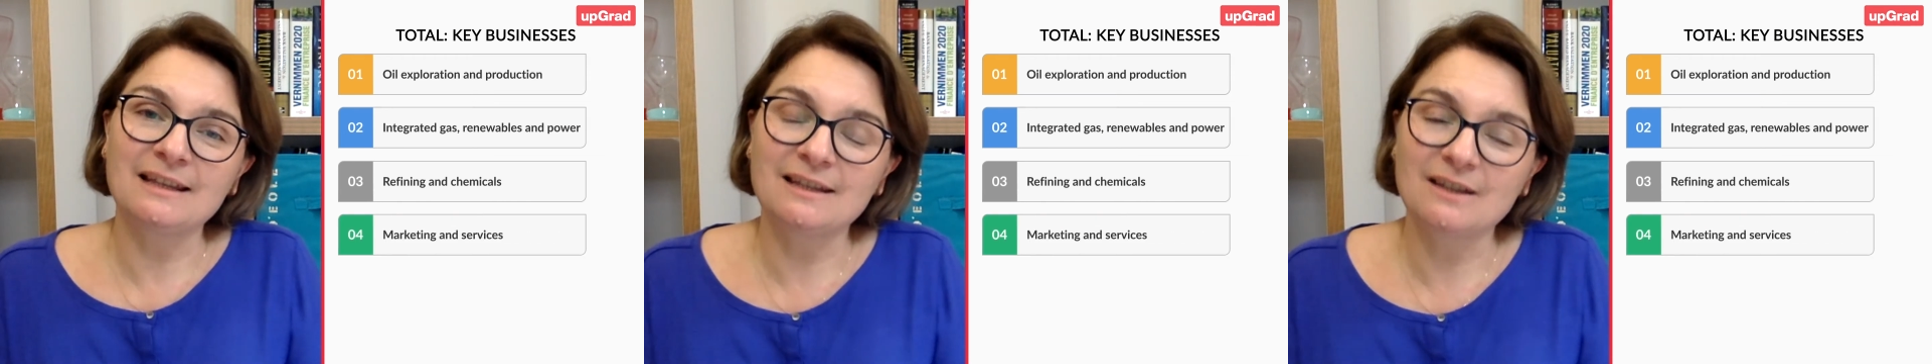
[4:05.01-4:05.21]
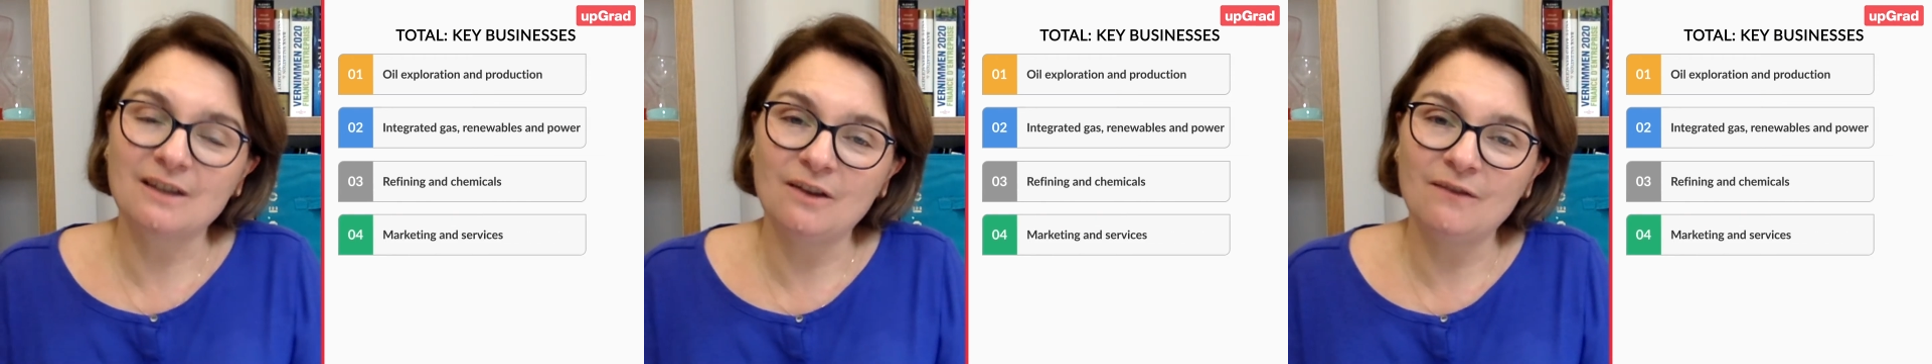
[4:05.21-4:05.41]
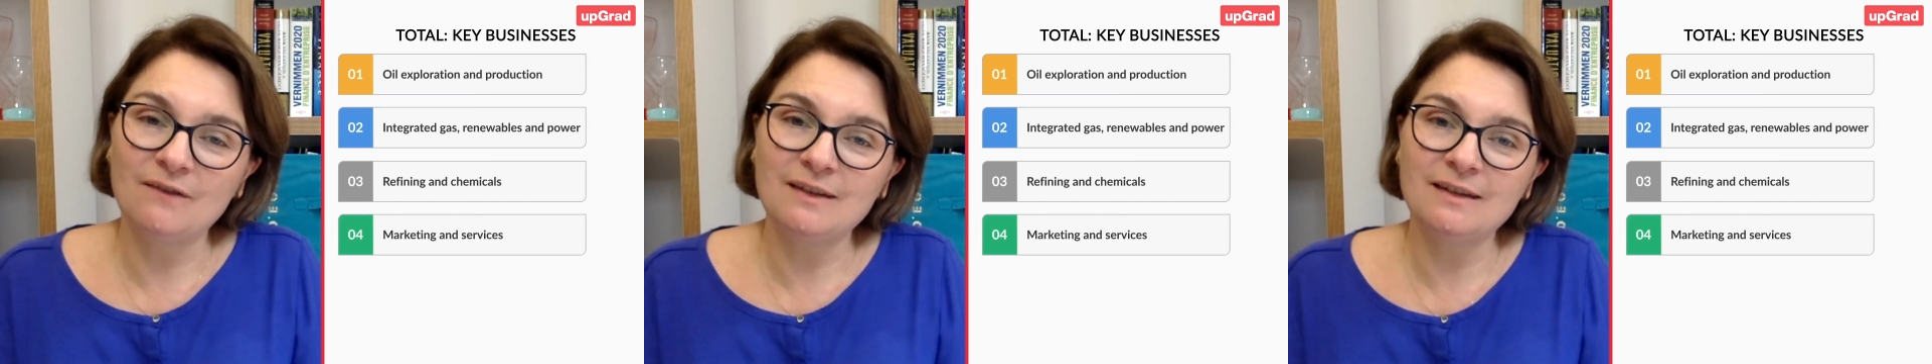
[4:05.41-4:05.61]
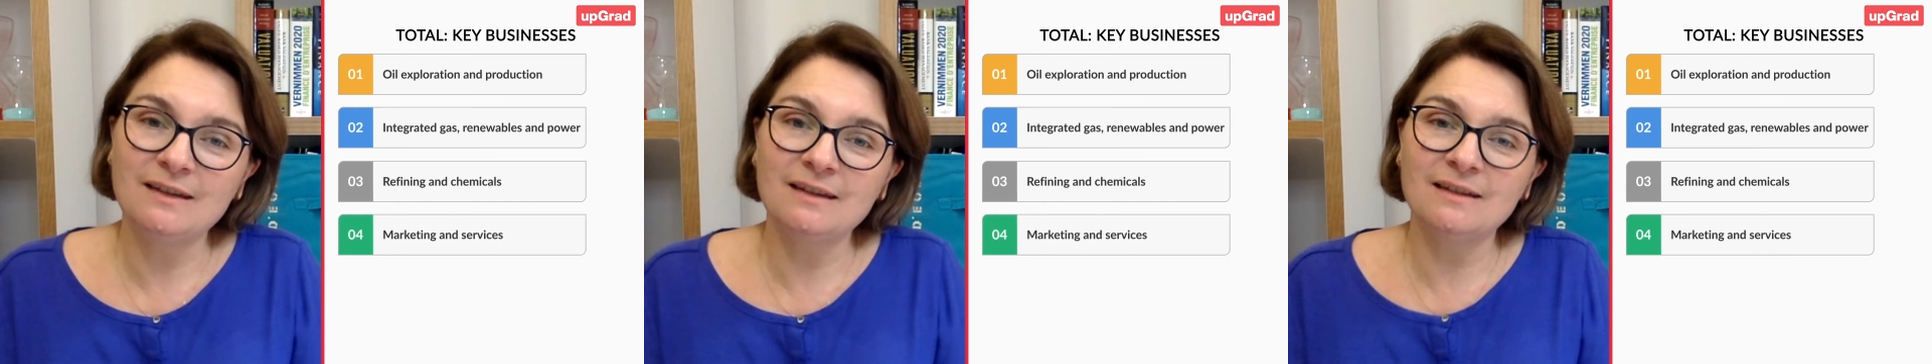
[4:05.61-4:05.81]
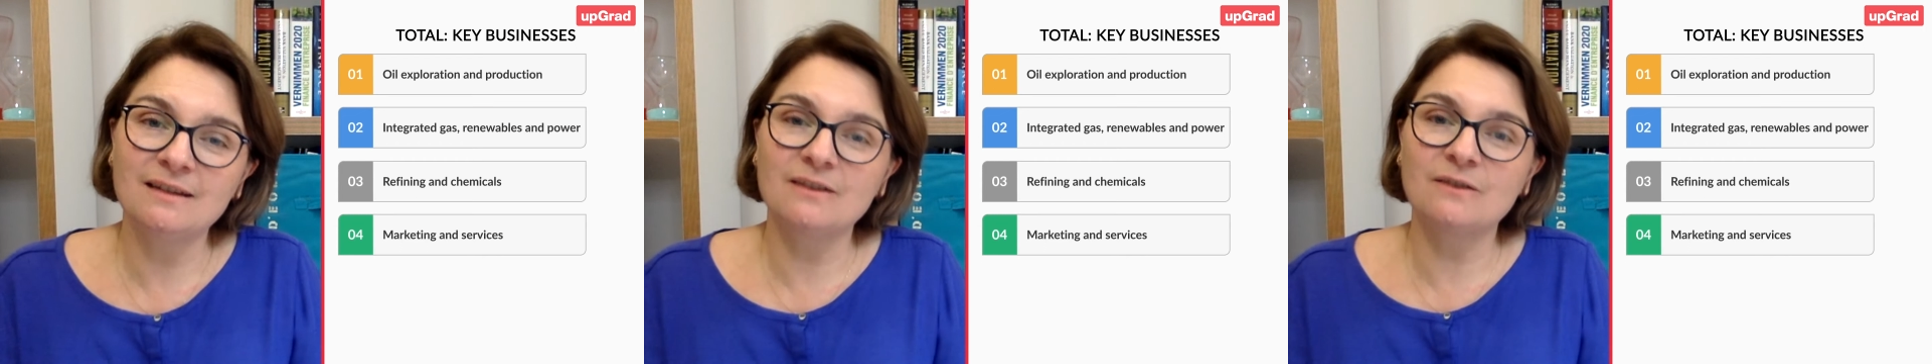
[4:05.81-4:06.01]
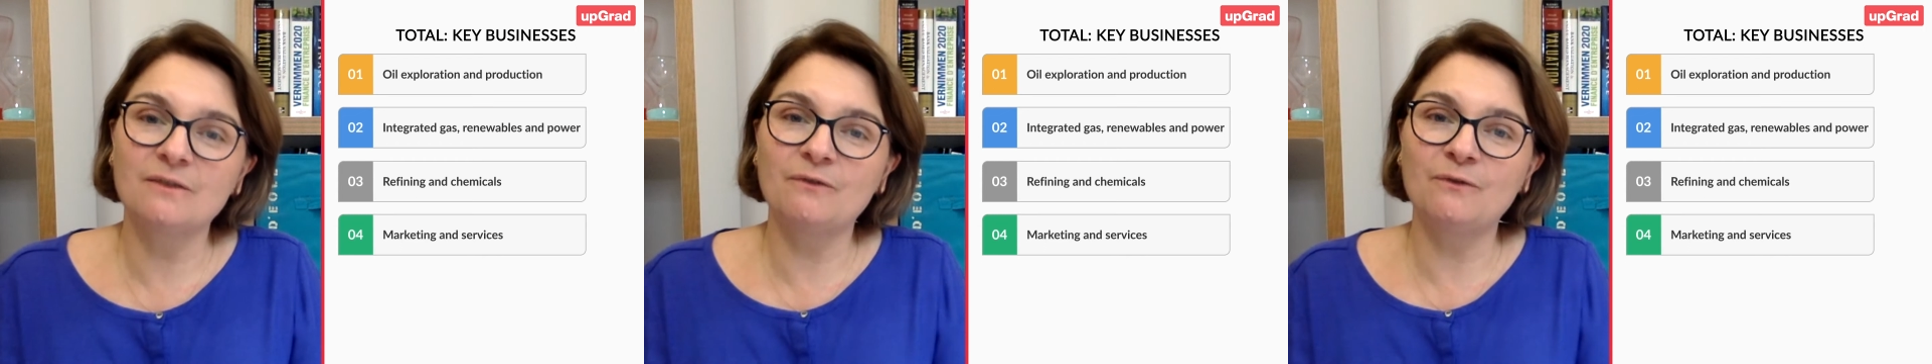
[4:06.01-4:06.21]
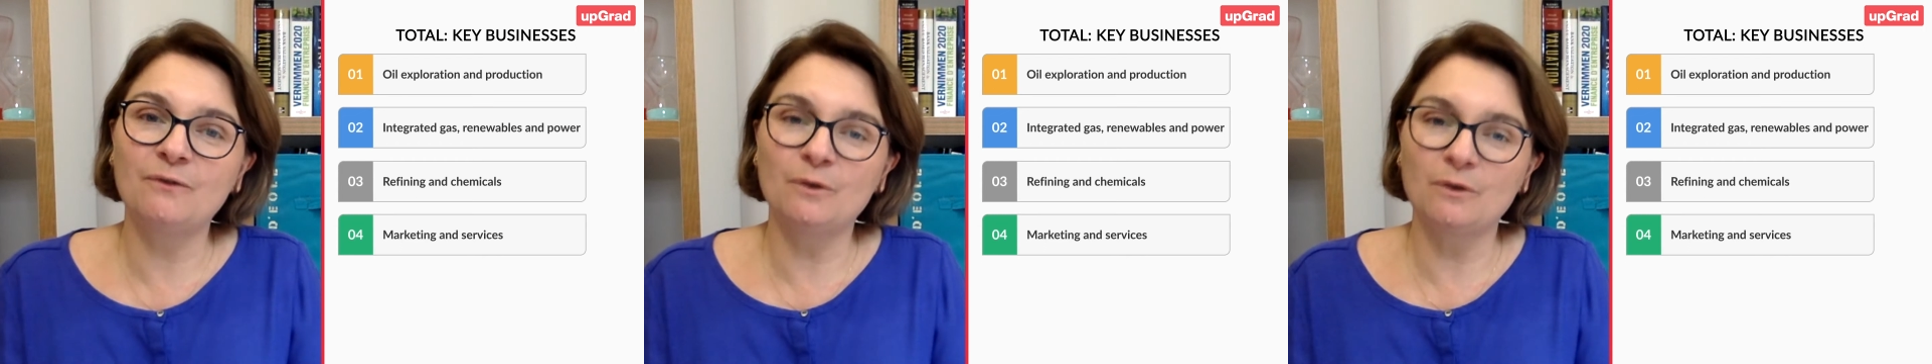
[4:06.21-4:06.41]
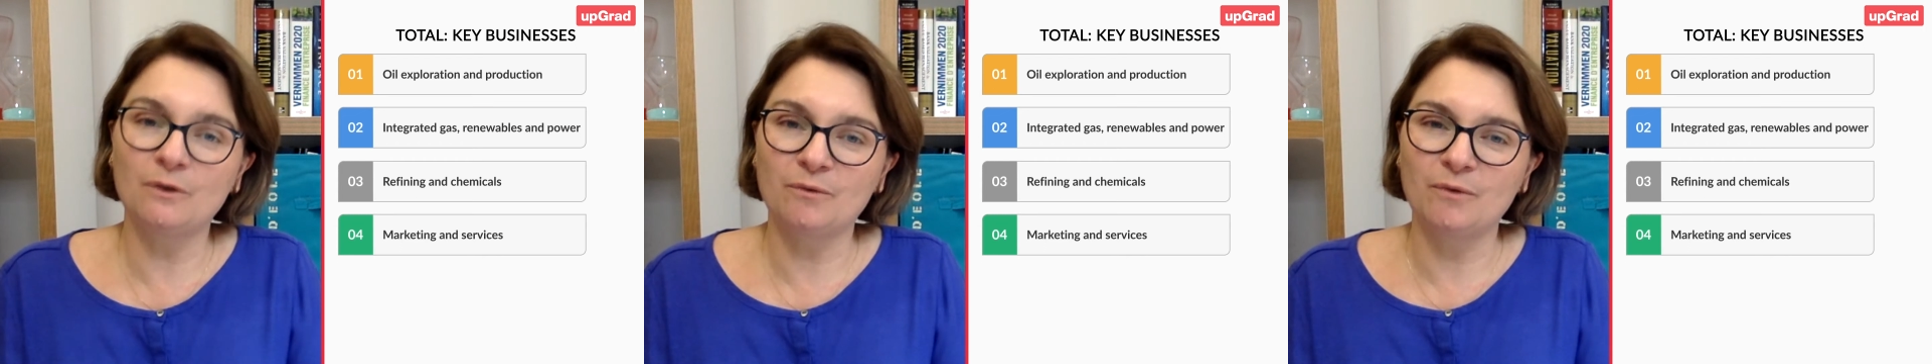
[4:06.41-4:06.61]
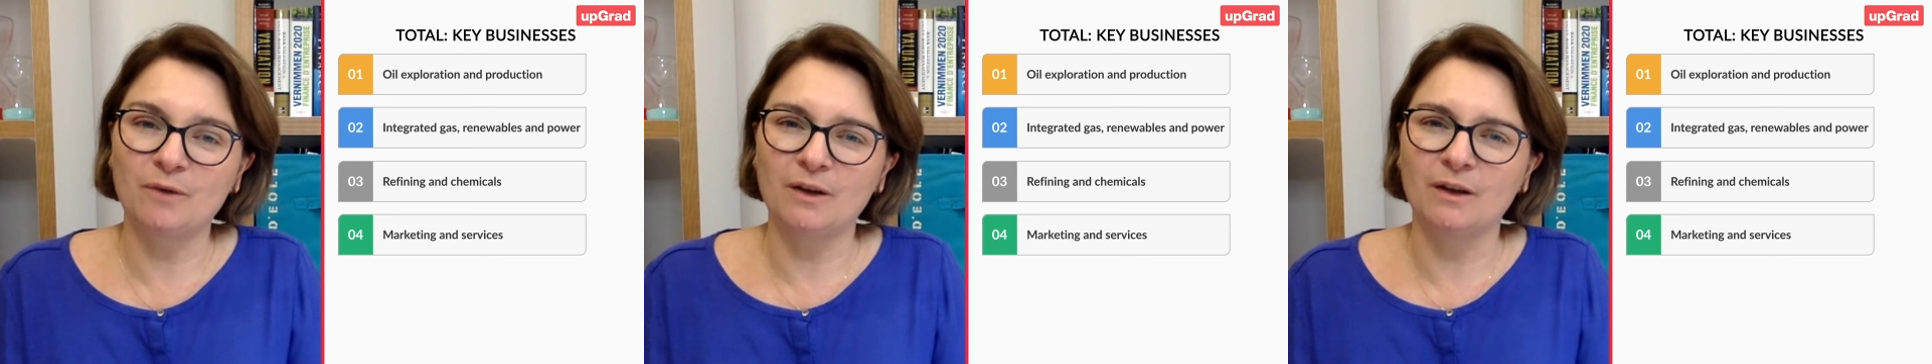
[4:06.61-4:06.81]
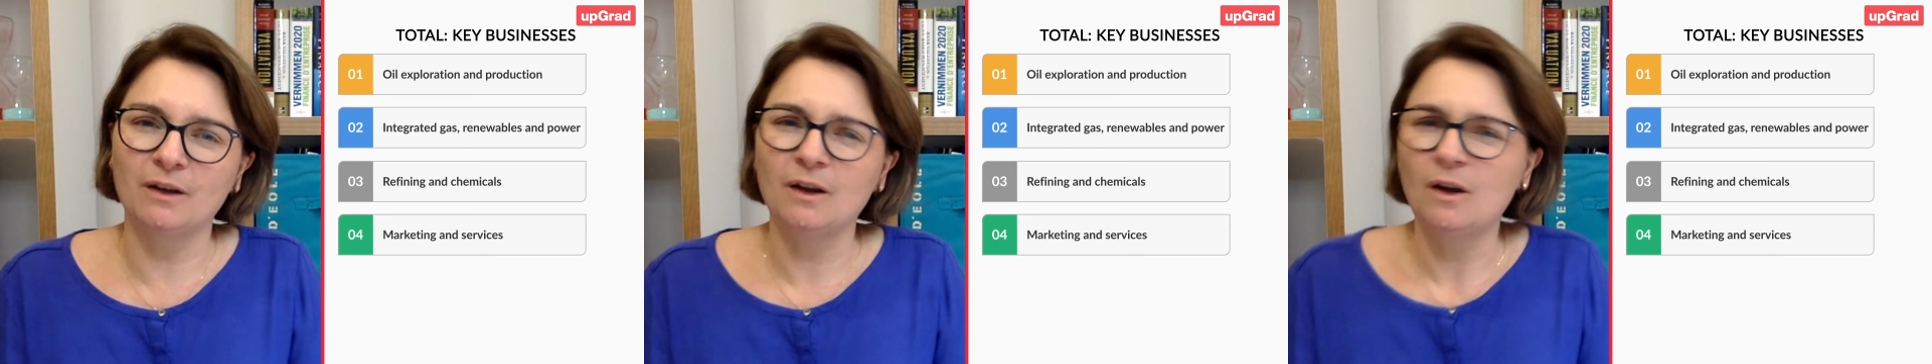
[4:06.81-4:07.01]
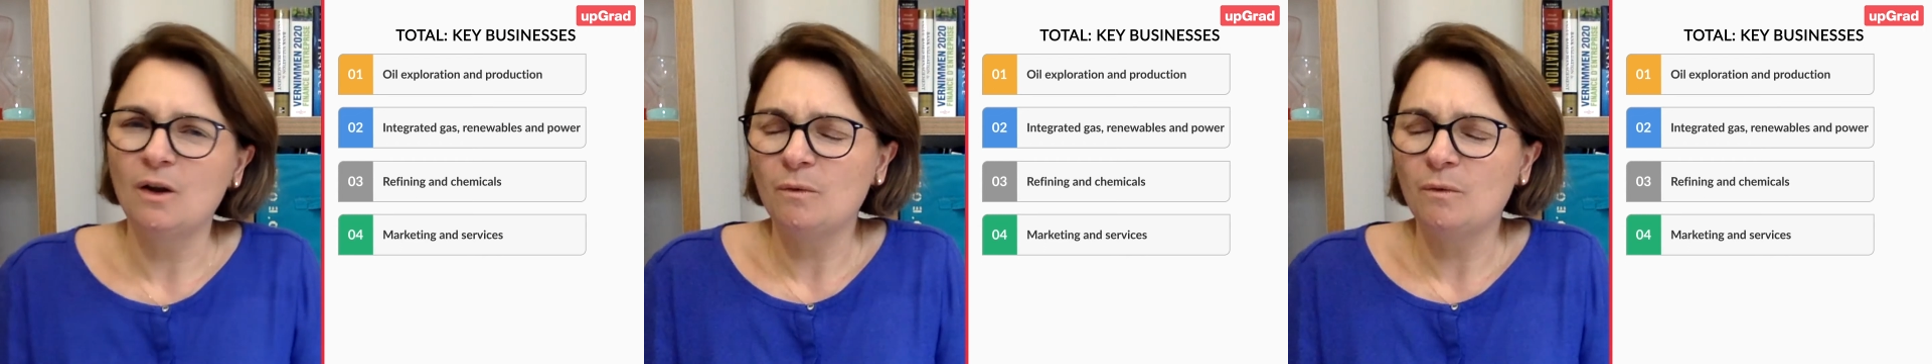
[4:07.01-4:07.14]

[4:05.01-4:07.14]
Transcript: services is the fourth one.